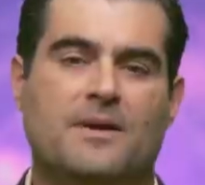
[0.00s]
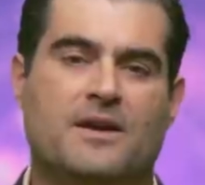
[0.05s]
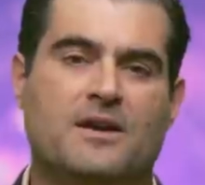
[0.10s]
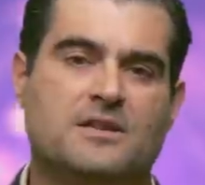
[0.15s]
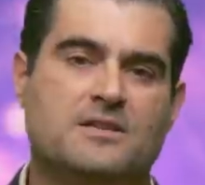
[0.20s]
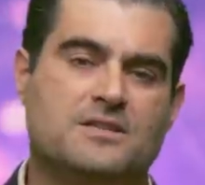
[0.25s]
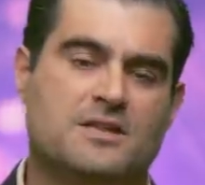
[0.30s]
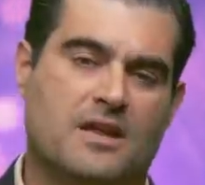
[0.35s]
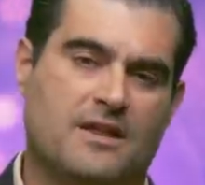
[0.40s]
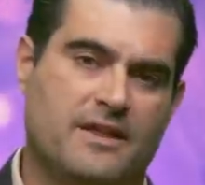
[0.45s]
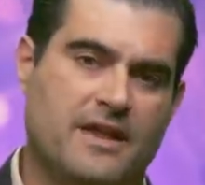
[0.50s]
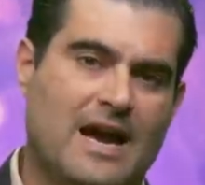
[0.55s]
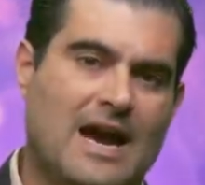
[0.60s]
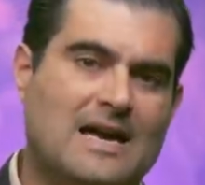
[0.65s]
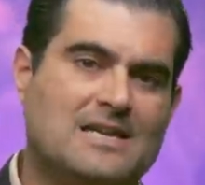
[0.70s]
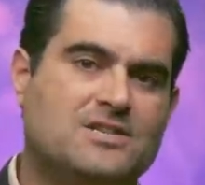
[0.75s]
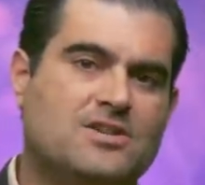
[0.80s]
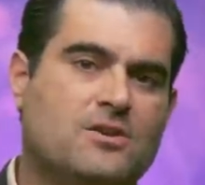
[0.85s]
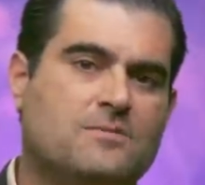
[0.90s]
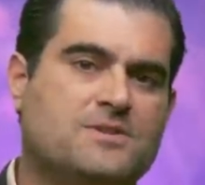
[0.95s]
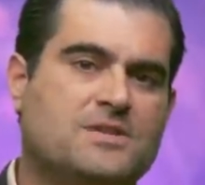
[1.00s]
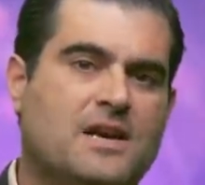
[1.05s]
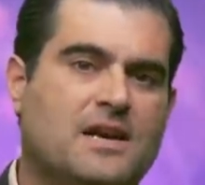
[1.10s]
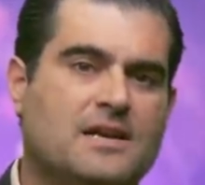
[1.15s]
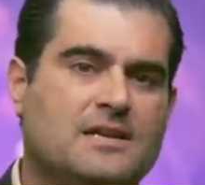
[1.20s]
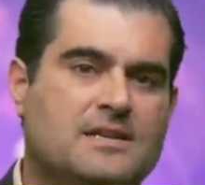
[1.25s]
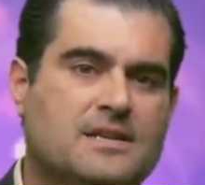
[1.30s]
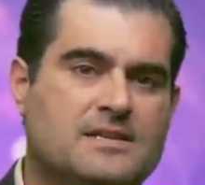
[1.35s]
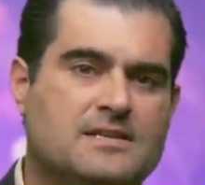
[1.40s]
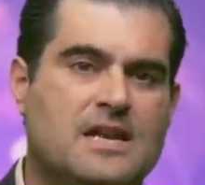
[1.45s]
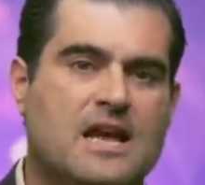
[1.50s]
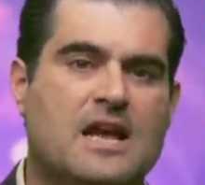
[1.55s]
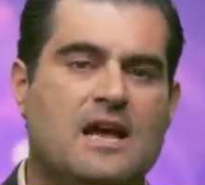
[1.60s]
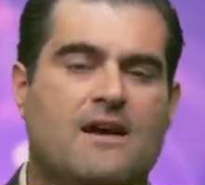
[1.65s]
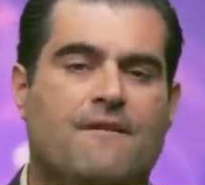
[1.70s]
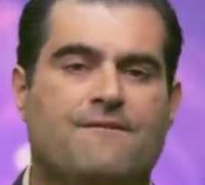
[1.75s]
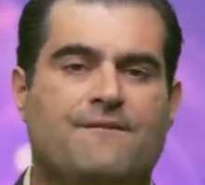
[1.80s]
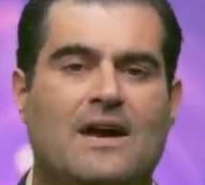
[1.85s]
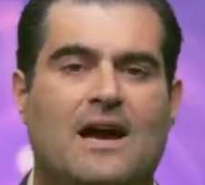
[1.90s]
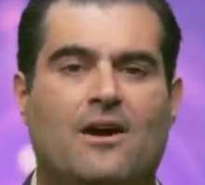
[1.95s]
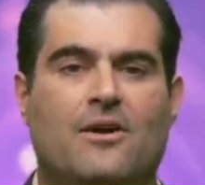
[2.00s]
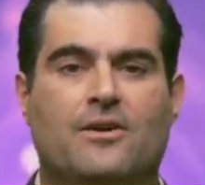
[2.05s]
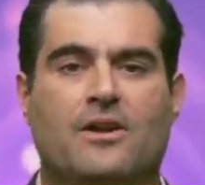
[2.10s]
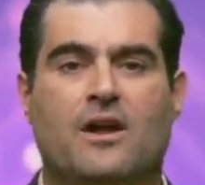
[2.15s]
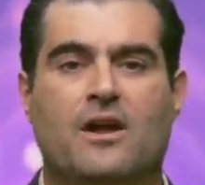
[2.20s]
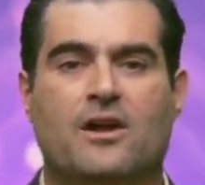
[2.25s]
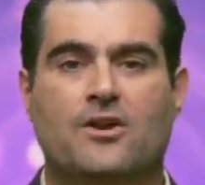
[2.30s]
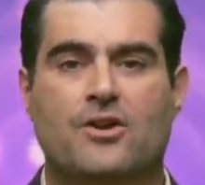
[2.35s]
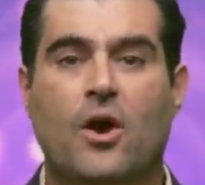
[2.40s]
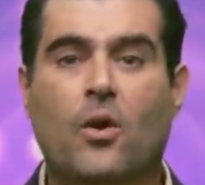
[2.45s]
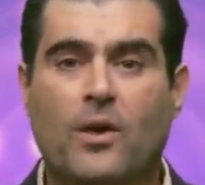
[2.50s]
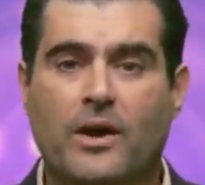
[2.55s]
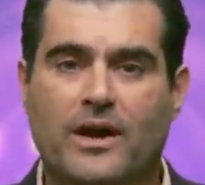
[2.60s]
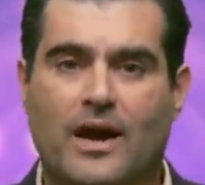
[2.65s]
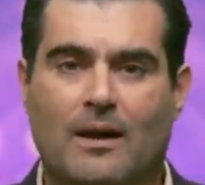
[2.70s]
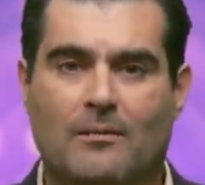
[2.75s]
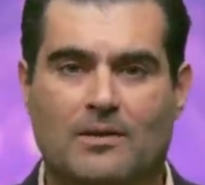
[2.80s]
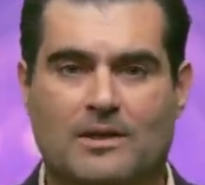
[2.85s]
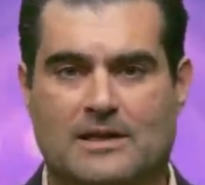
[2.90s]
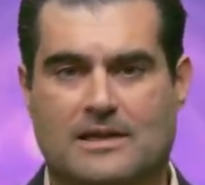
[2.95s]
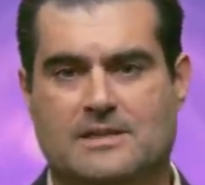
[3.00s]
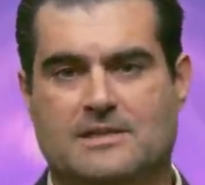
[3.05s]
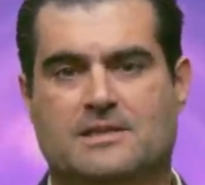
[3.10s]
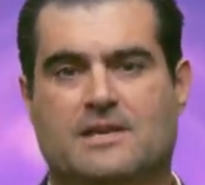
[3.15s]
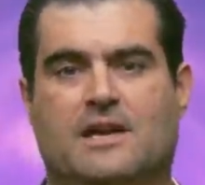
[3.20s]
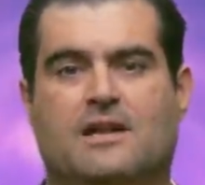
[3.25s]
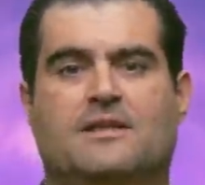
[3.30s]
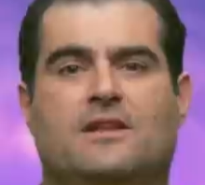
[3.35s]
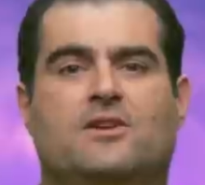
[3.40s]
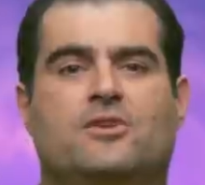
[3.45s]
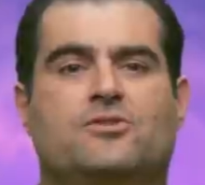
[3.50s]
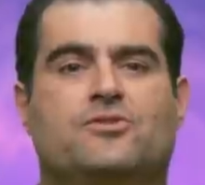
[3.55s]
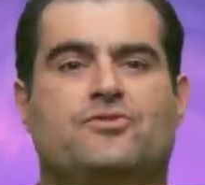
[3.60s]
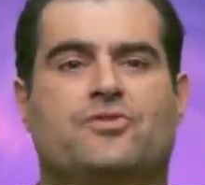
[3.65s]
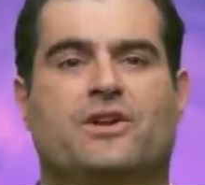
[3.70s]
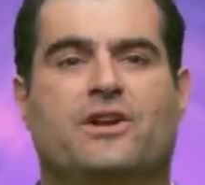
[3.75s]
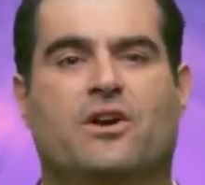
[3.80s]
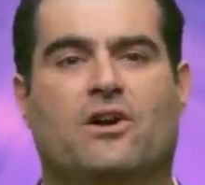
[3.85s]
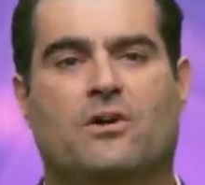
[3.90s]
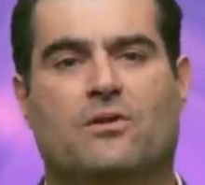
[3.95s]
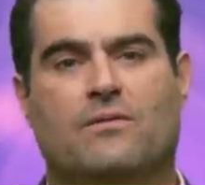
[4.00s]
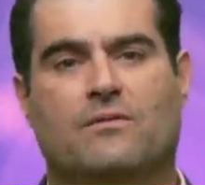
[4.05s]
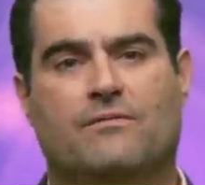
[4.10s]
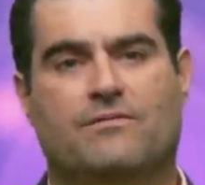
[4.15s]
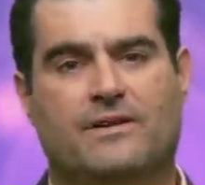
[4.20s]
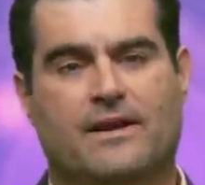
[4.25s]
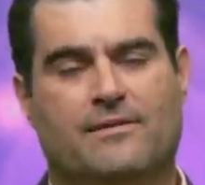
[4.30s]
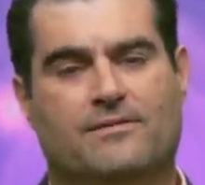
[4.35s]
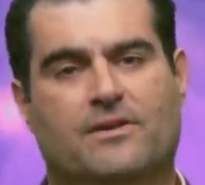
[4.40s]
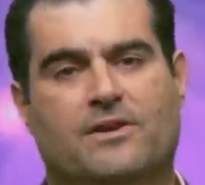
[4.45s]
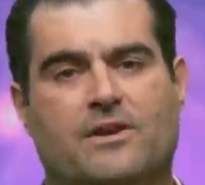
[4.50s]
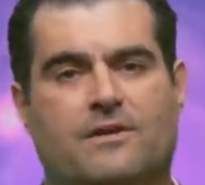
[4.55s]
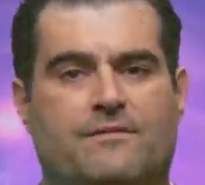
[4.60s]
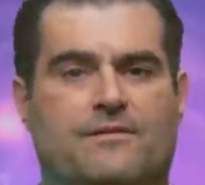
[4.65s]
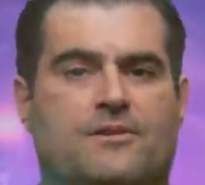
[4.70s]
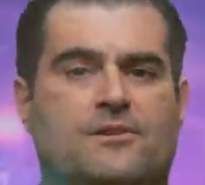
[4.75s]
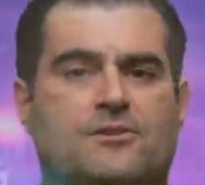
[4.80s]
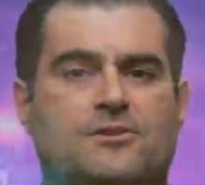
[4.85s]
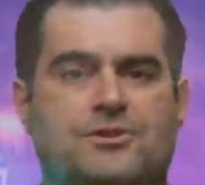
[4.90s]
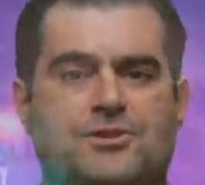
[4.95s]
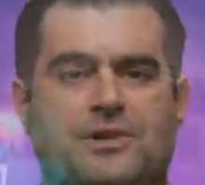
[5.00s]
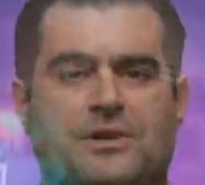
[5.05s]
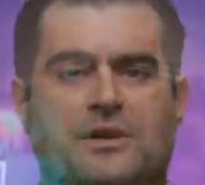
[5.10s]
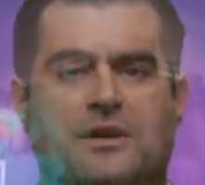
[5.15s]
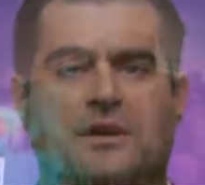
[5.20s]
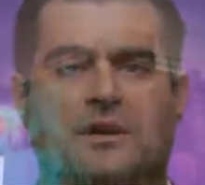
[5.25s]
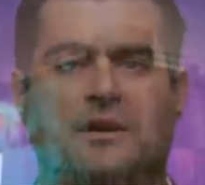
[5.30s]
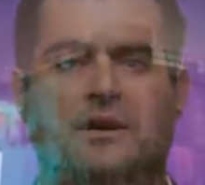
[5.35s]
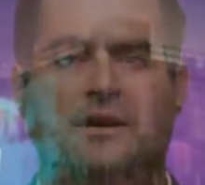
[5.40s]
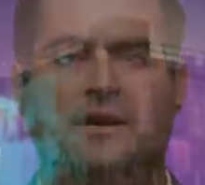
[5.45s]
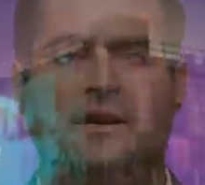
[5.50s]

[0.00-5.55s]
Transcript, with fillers: because the IceCube scientists found no anomalies in the neutrino flavor conversion.